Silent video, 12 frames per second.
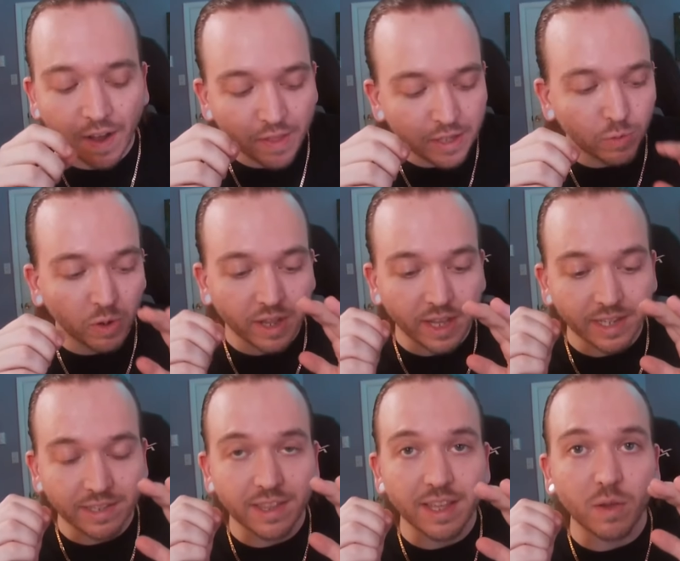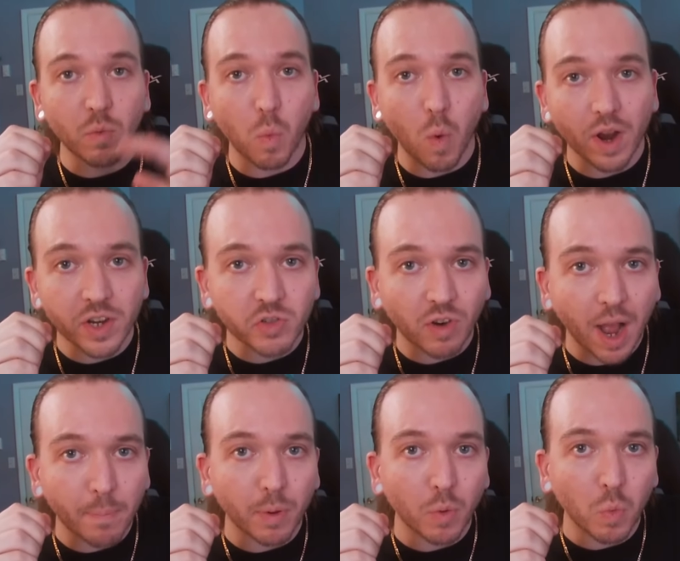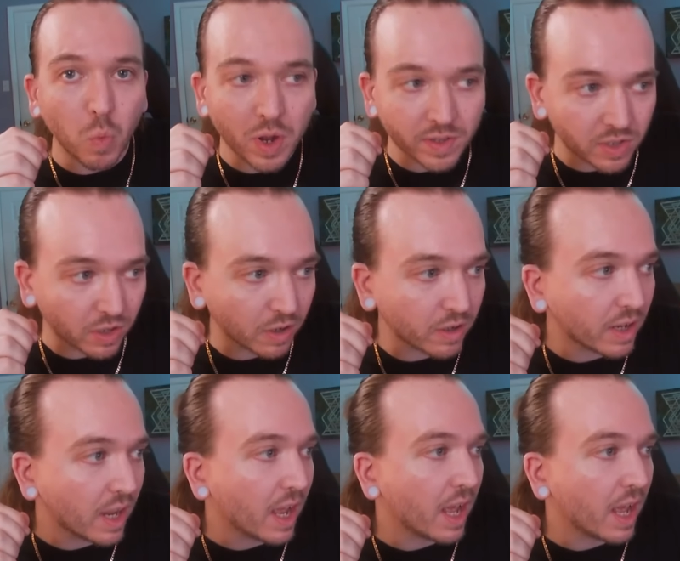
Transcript: This one is the One Drop Wizard,